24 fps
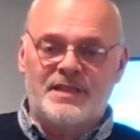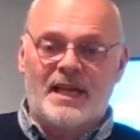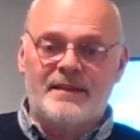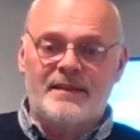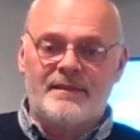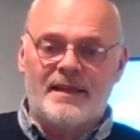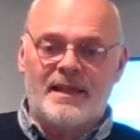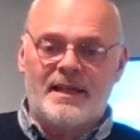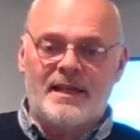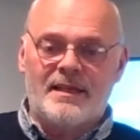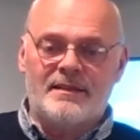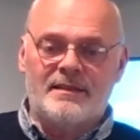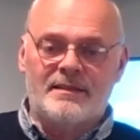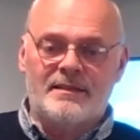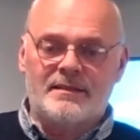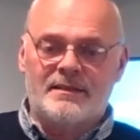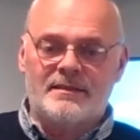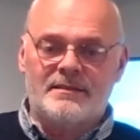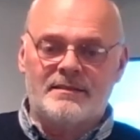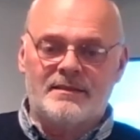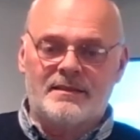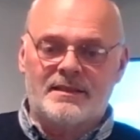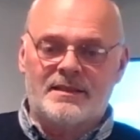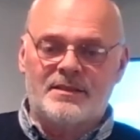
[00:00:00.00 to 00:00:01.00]
out there that,
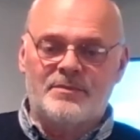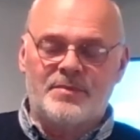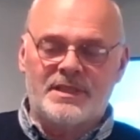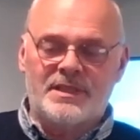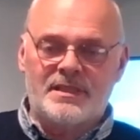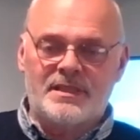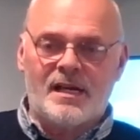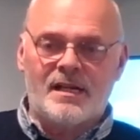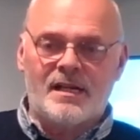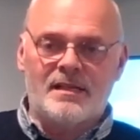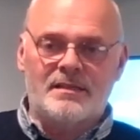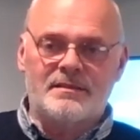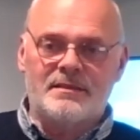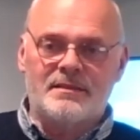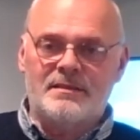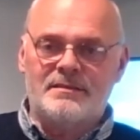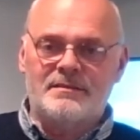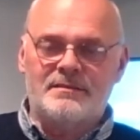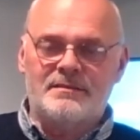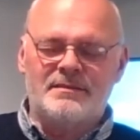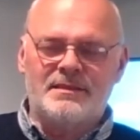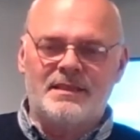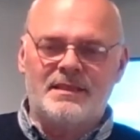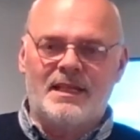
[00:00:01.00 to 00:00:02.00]
that can be done,
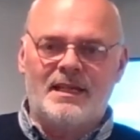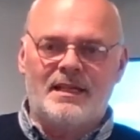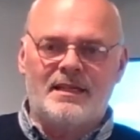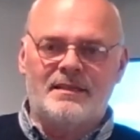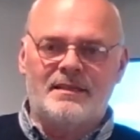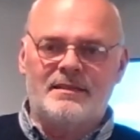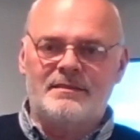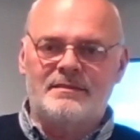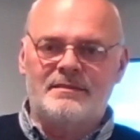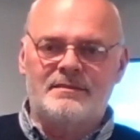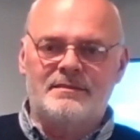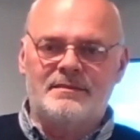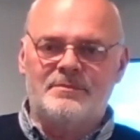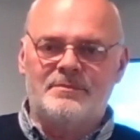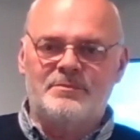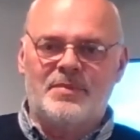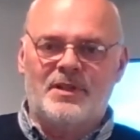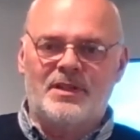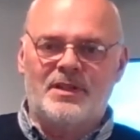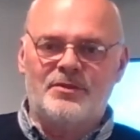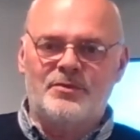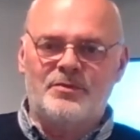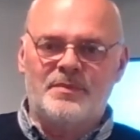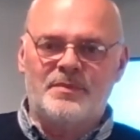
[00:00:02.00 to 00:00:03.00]
then yeah,
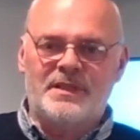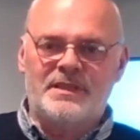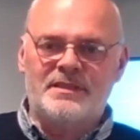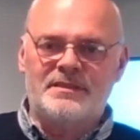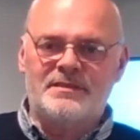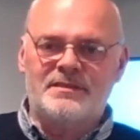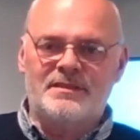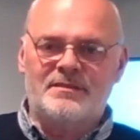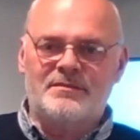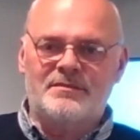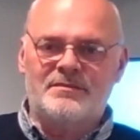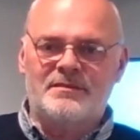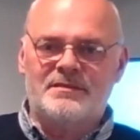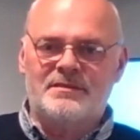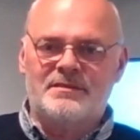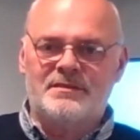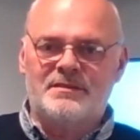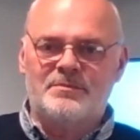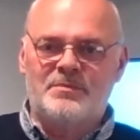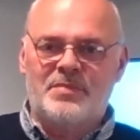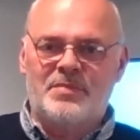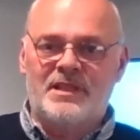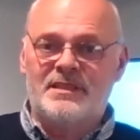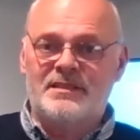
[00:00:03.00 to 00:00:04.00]
by all means, you know,
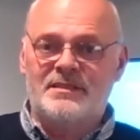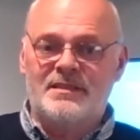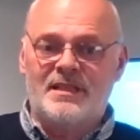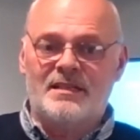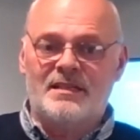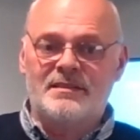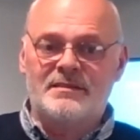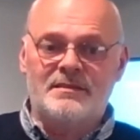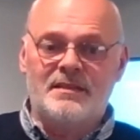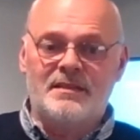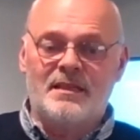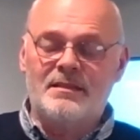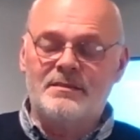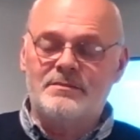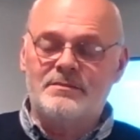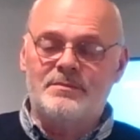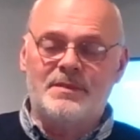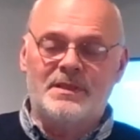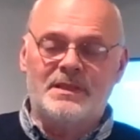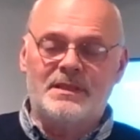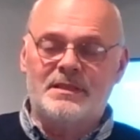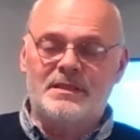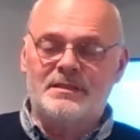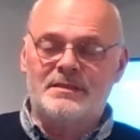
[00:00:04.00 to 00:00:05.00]
please let us know
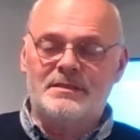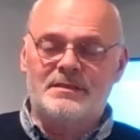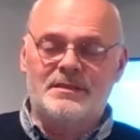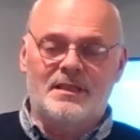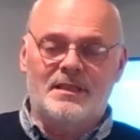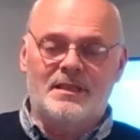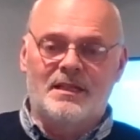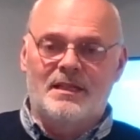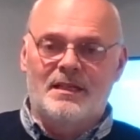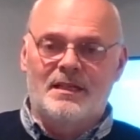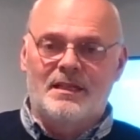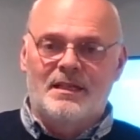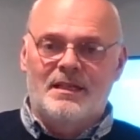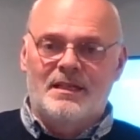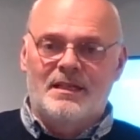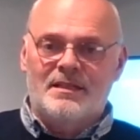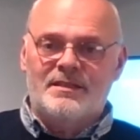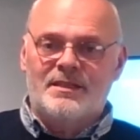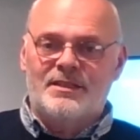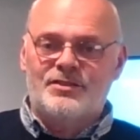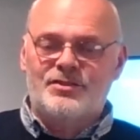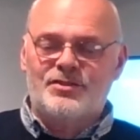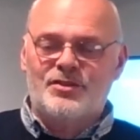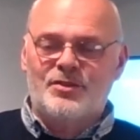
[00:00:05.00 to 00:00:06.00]
because
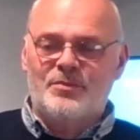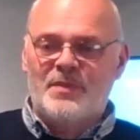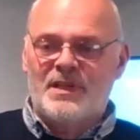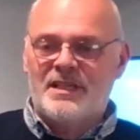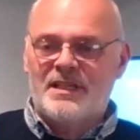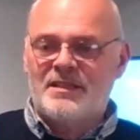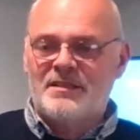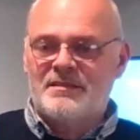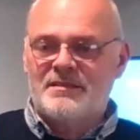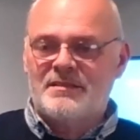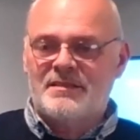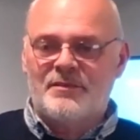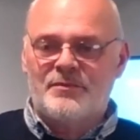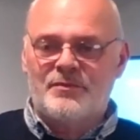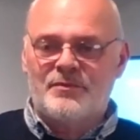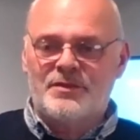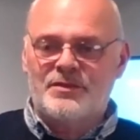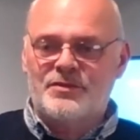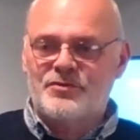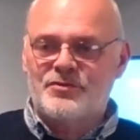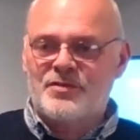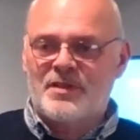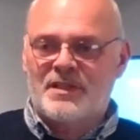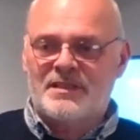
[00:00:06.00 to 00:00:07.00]
there's so many
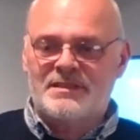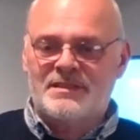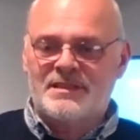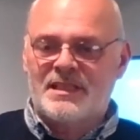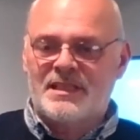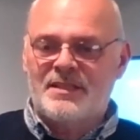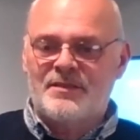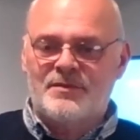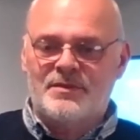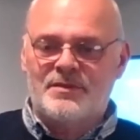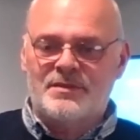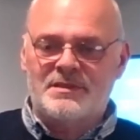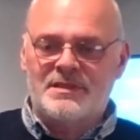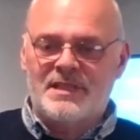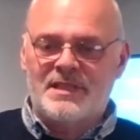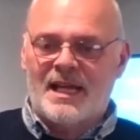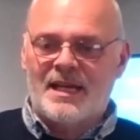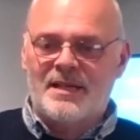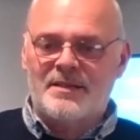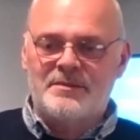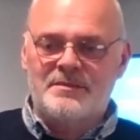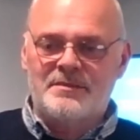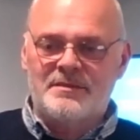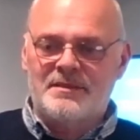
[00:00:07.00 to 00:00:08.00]
different transceivers now.
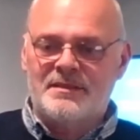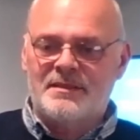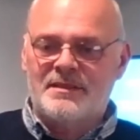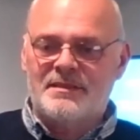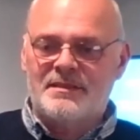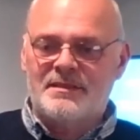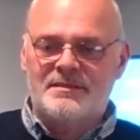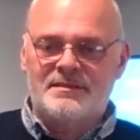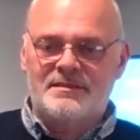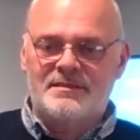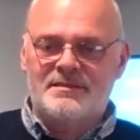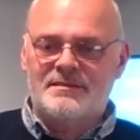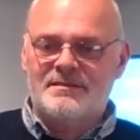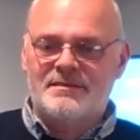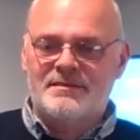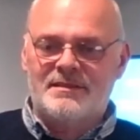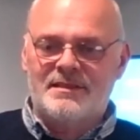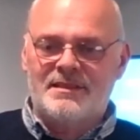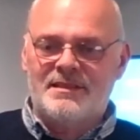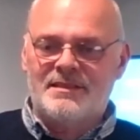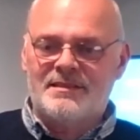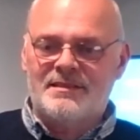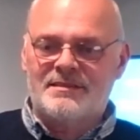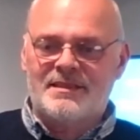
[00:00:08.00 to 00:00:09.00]
It's
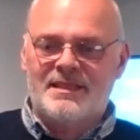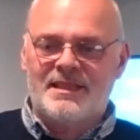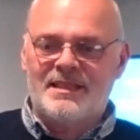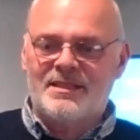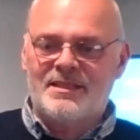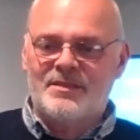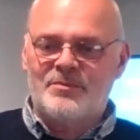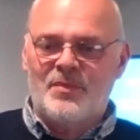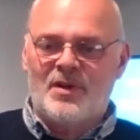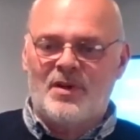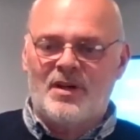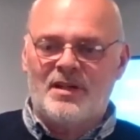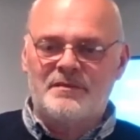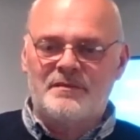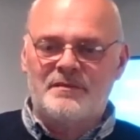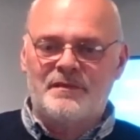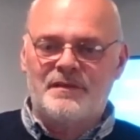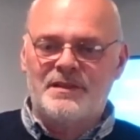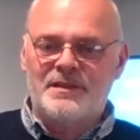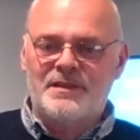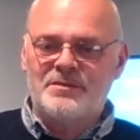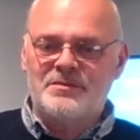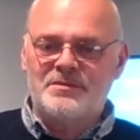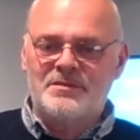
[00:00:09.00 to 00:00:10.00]
it's getting a
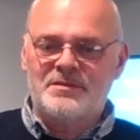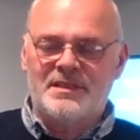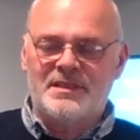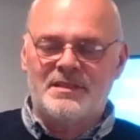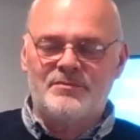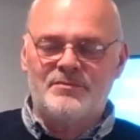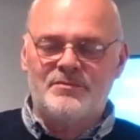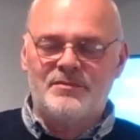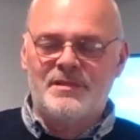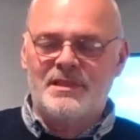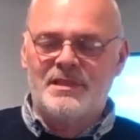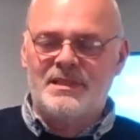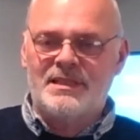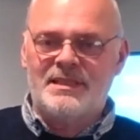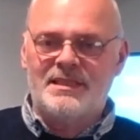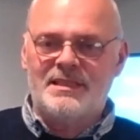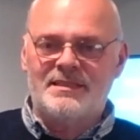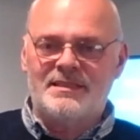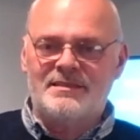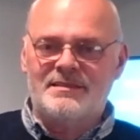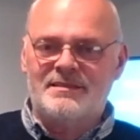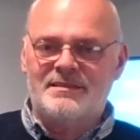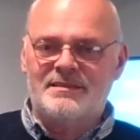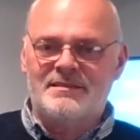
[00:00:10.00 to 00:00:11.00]
minefield. It really
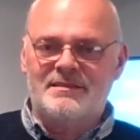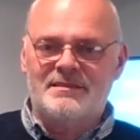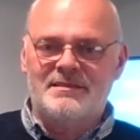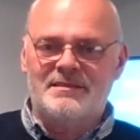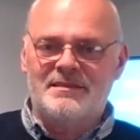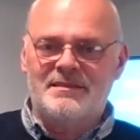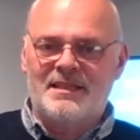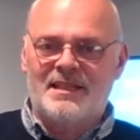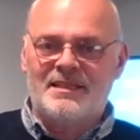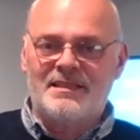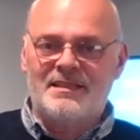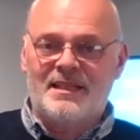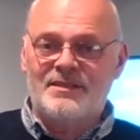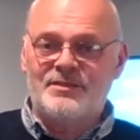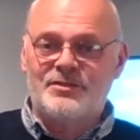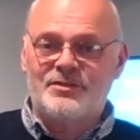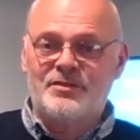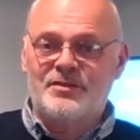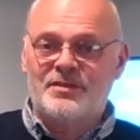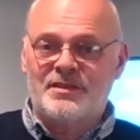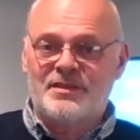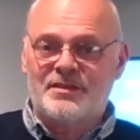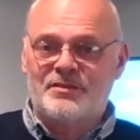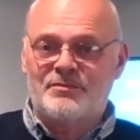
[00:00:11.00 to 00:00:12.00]
is. As
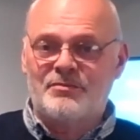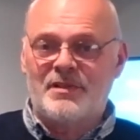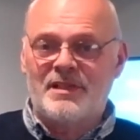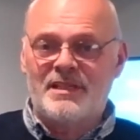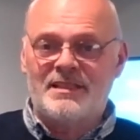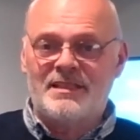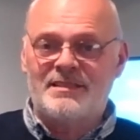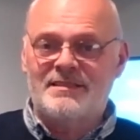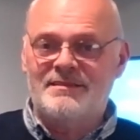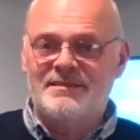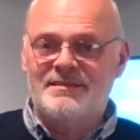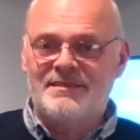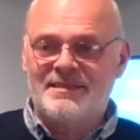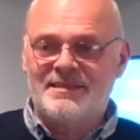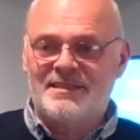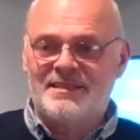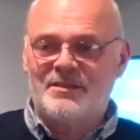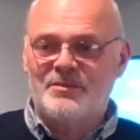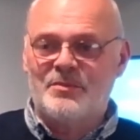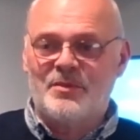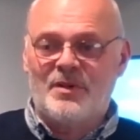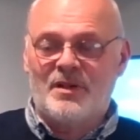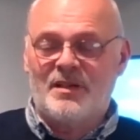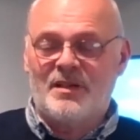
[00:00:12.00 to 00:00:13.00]
you can agree, you know
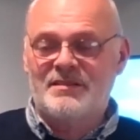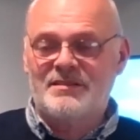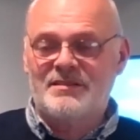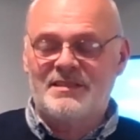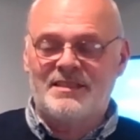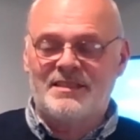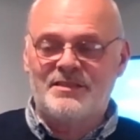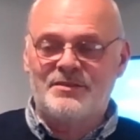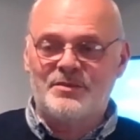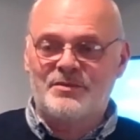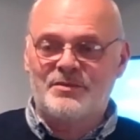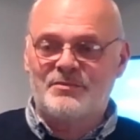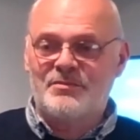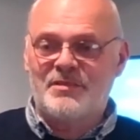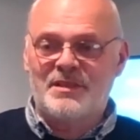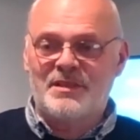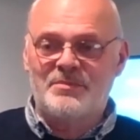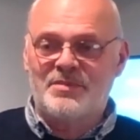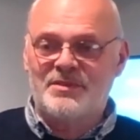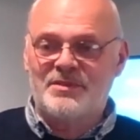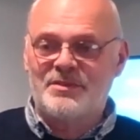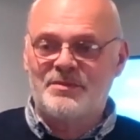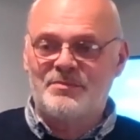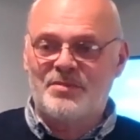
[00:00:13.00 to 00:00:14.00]
what well, I say. You agree,
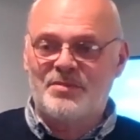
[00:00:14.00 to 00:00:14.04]
but you